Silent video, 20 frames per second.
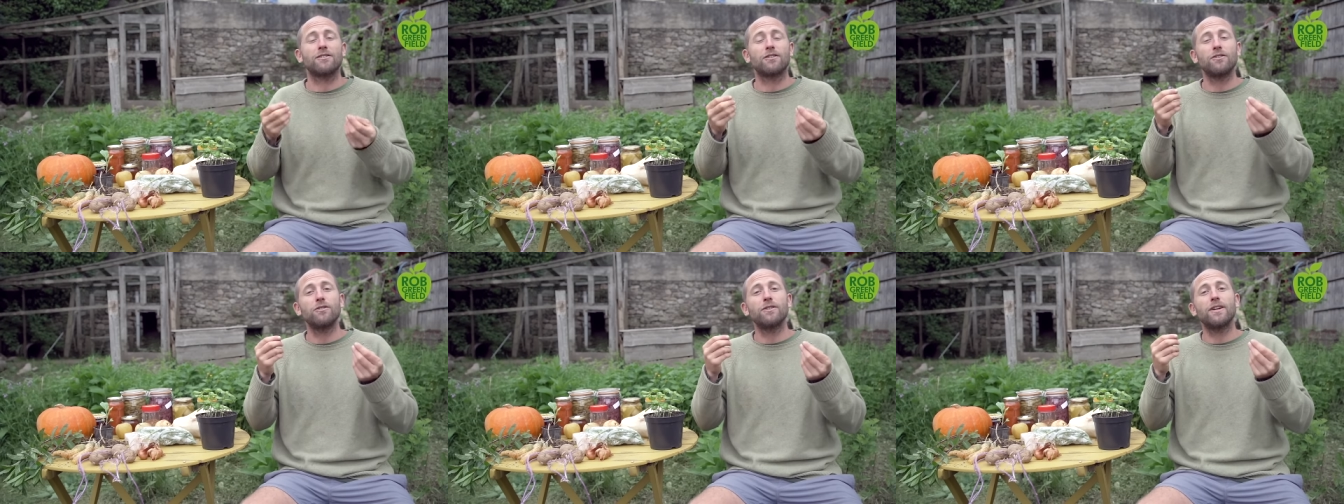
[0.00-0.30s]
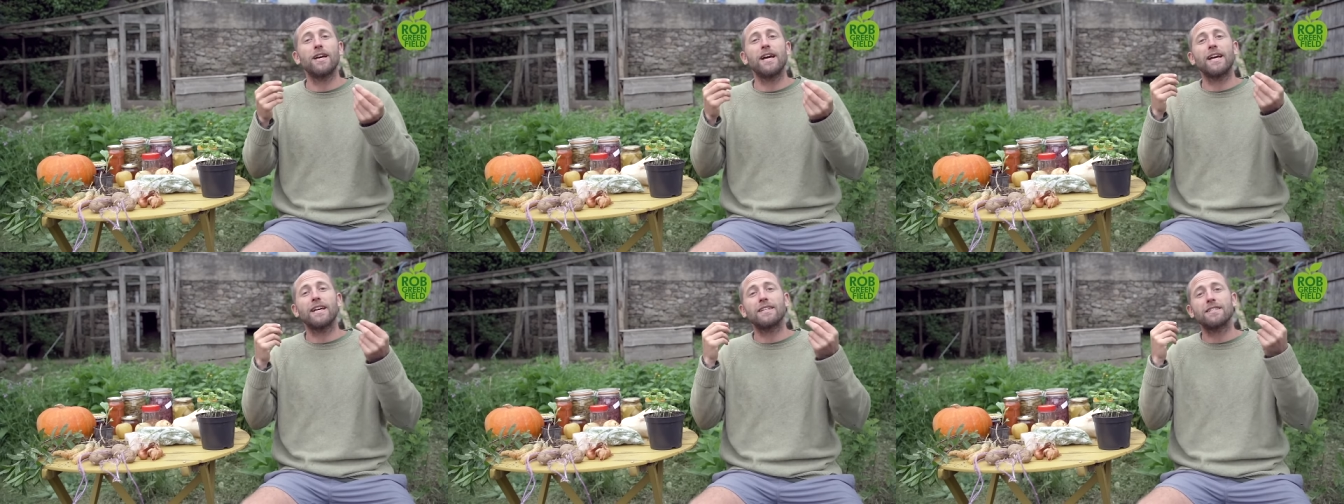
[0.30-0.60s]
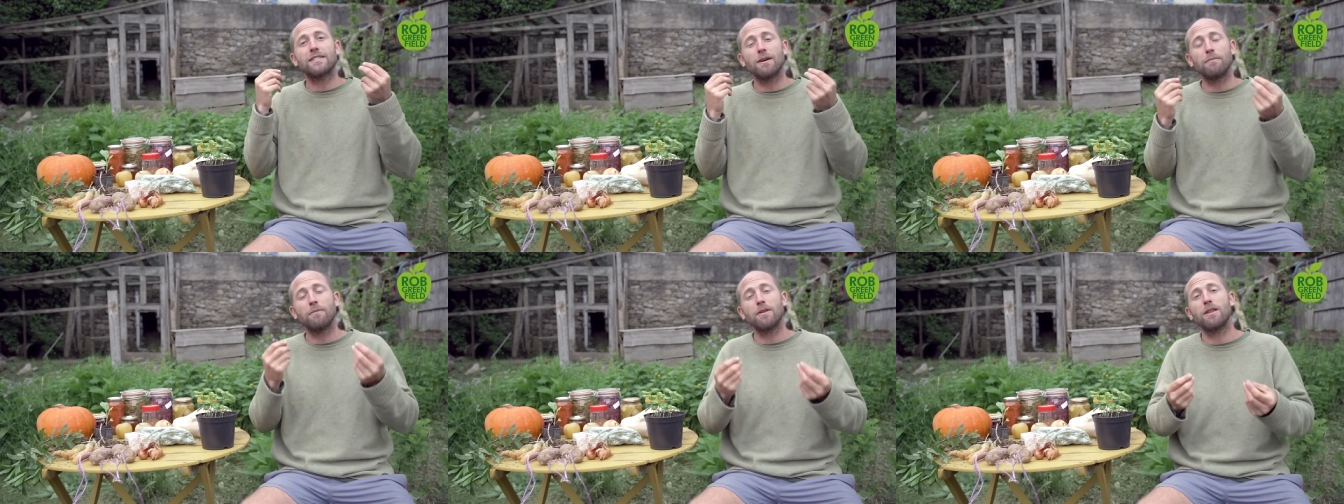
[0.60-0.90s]
So you can get
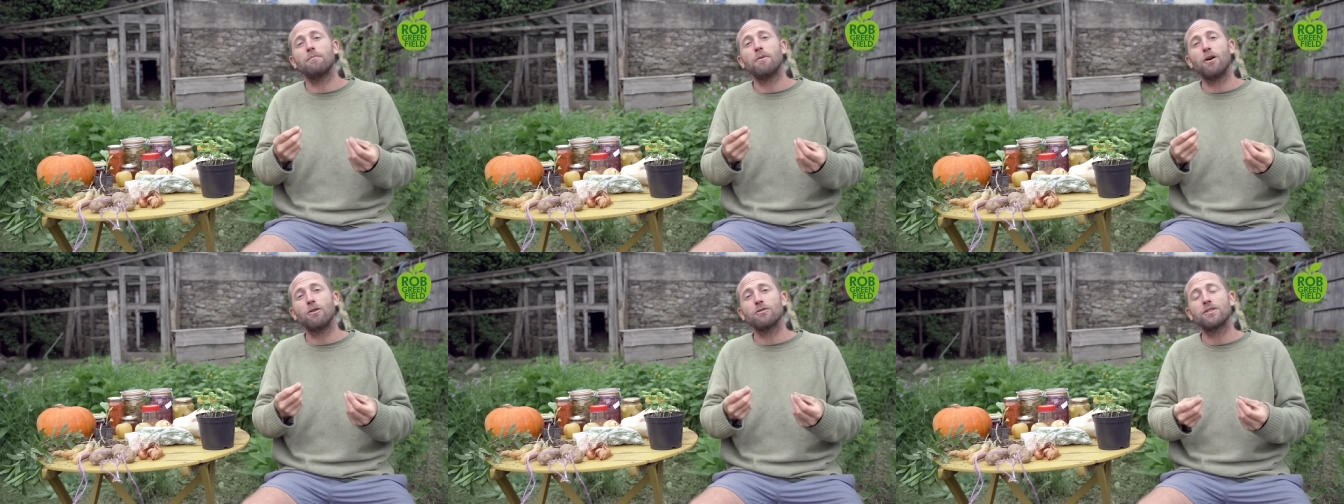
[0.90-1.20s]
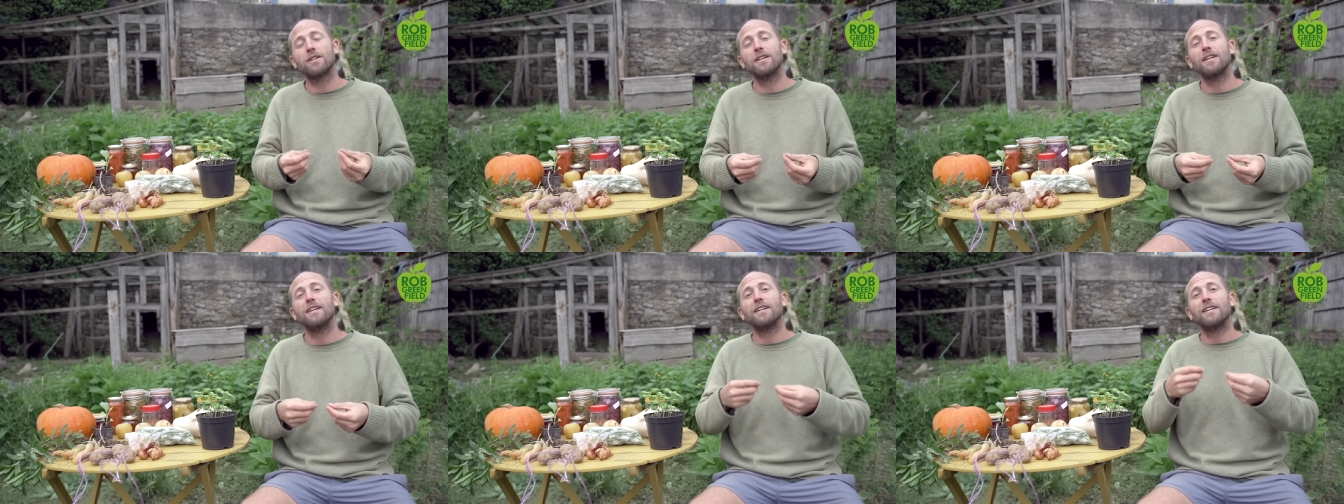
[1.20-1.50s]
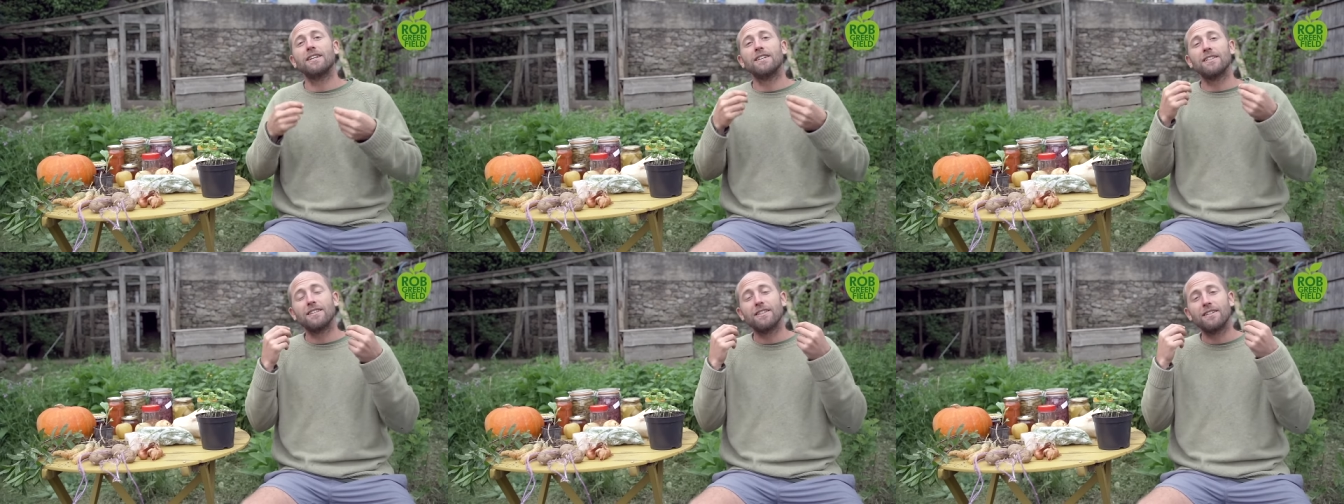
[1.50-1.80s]
some of the most
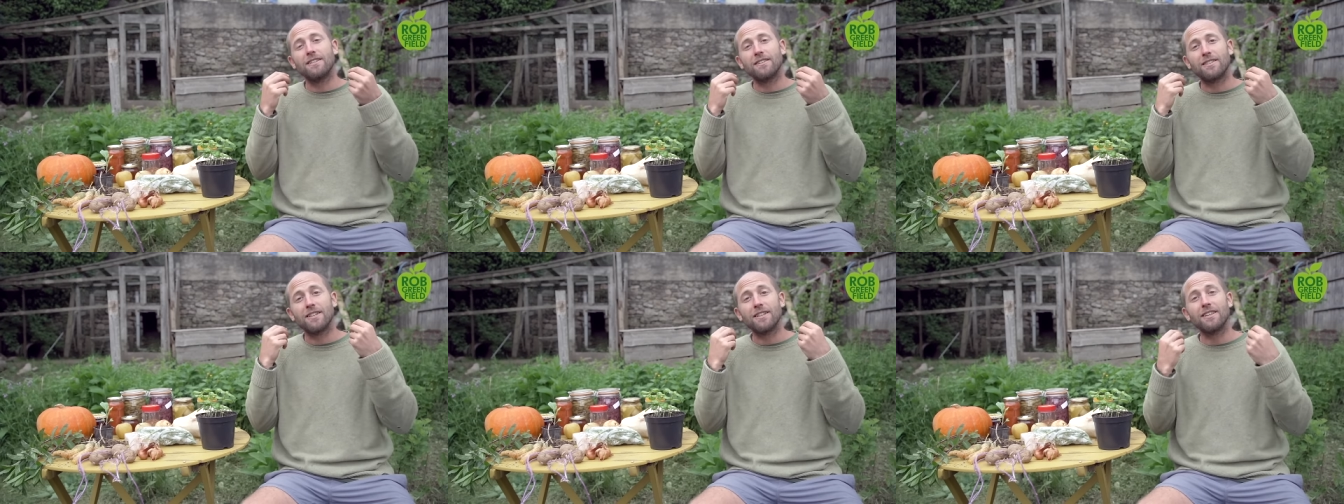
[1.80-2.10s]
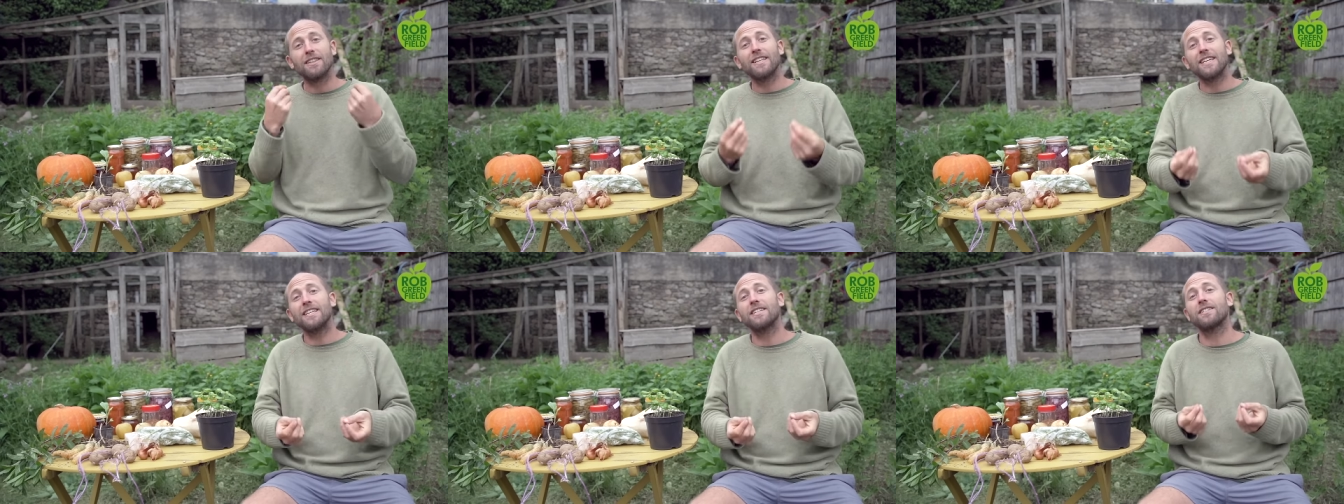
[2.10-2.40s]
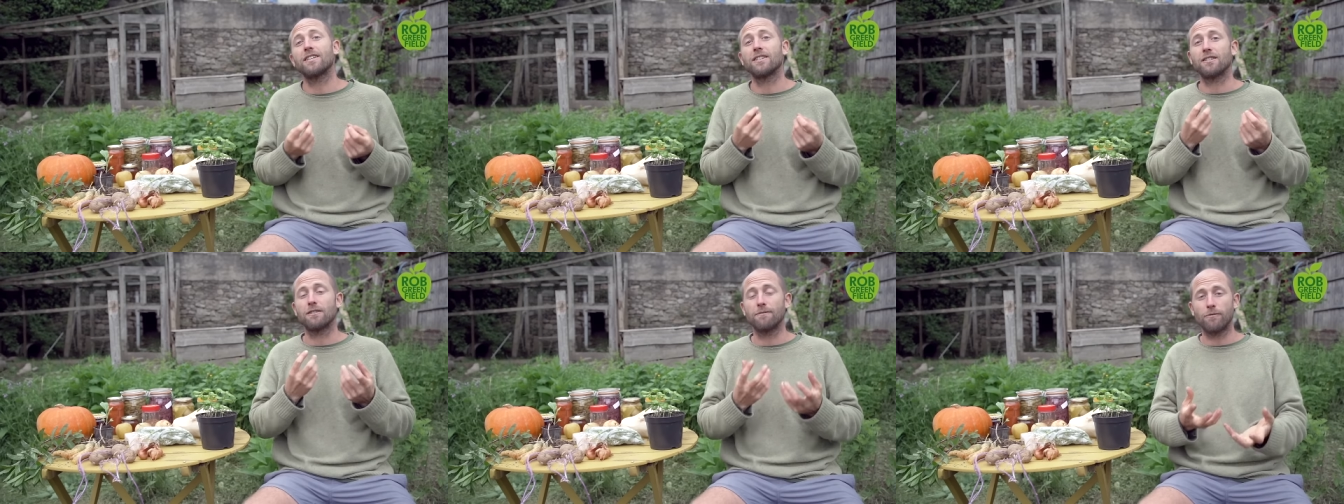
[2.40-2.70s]

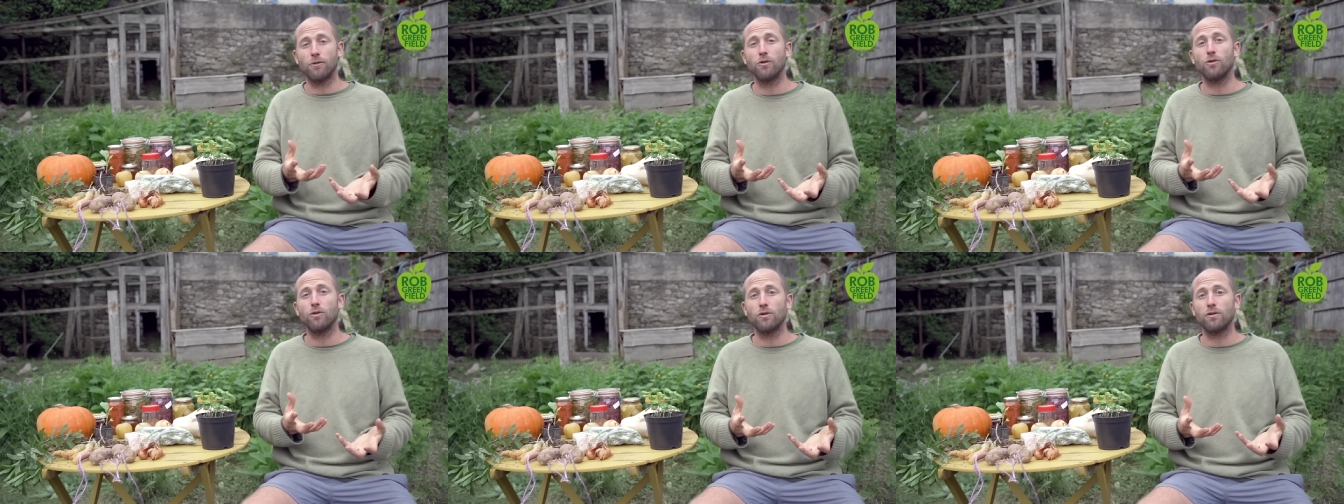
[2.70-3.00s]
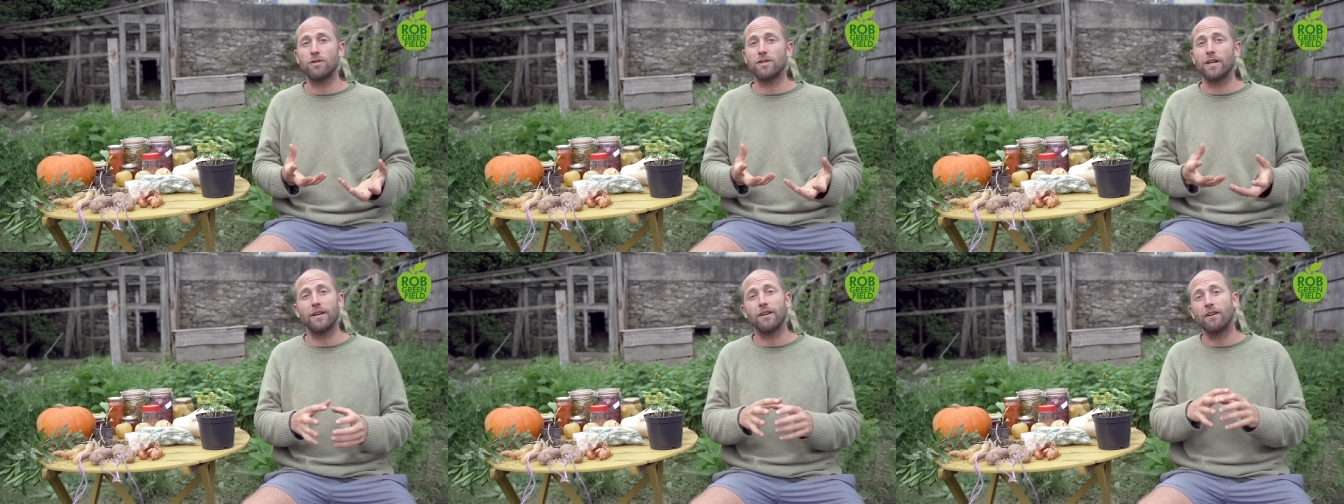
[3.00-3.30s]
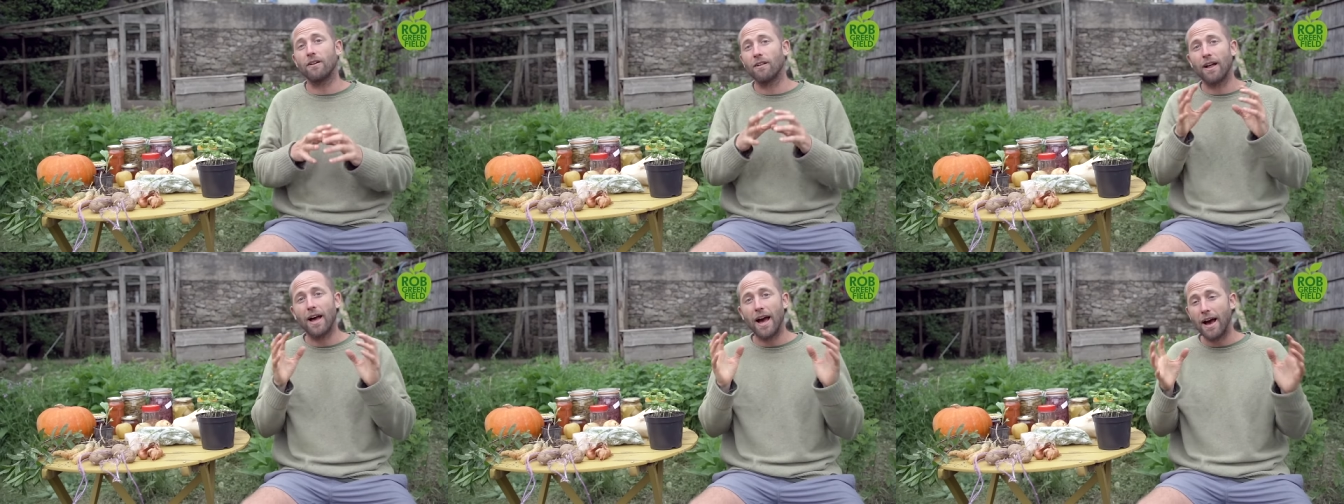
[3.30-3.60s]
delicious foods that
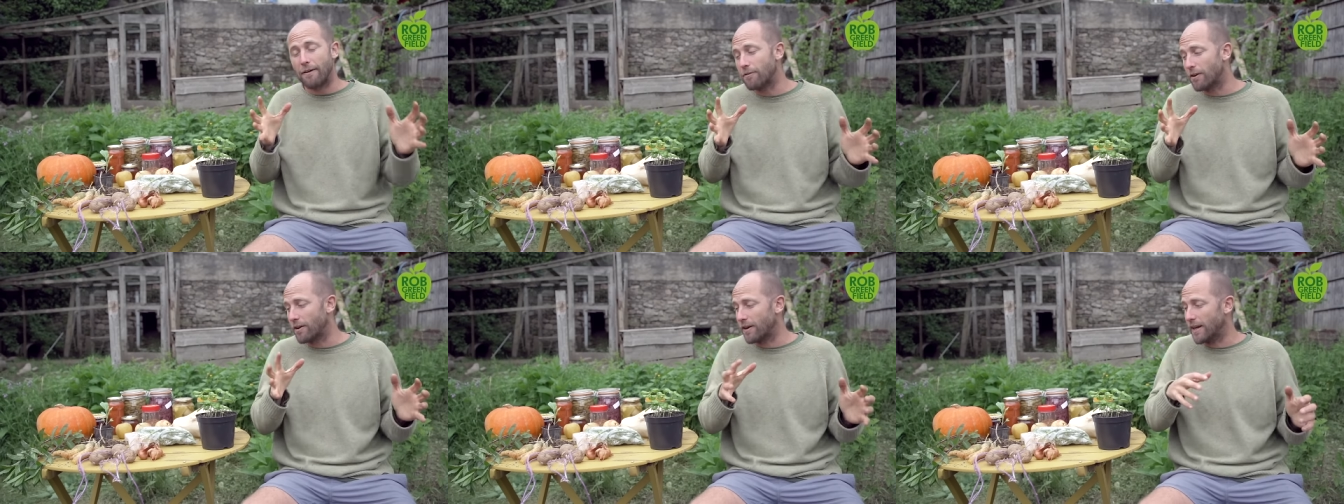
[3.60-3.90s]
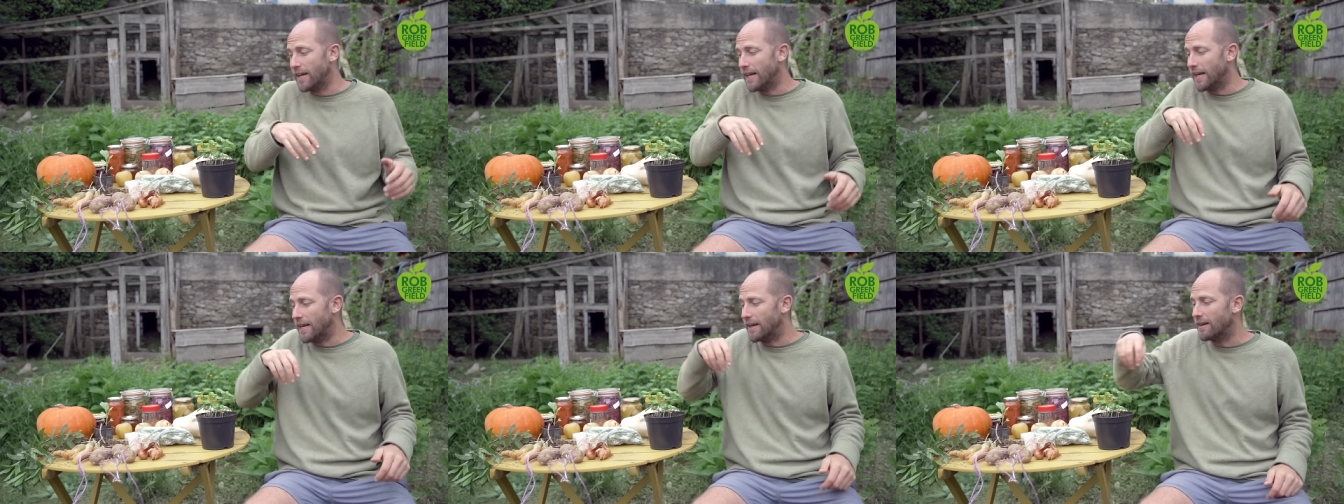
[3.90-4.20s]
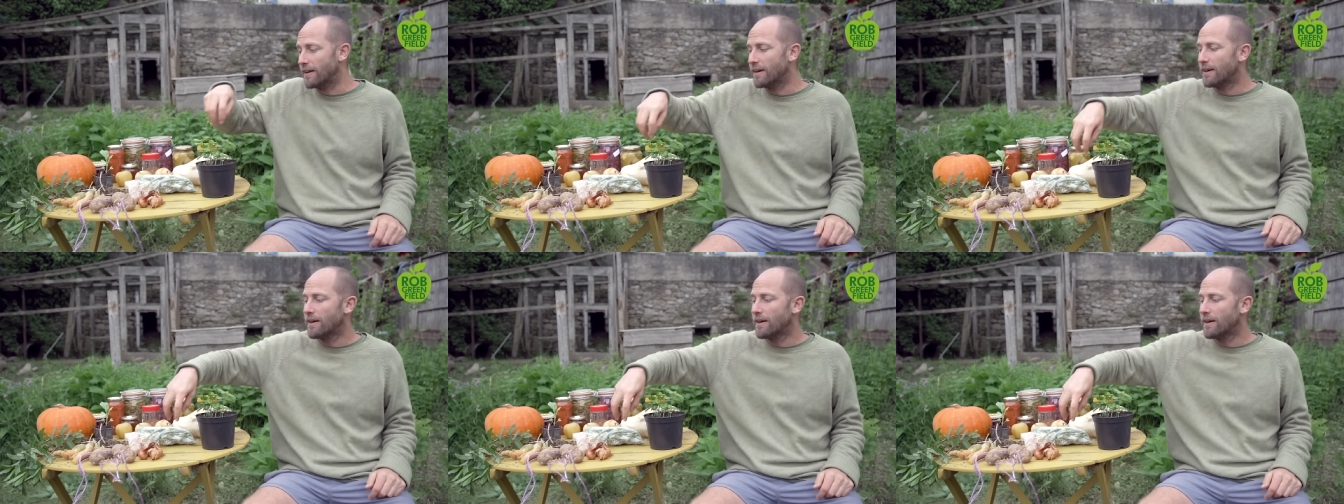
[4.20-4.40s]
you'll ever eat.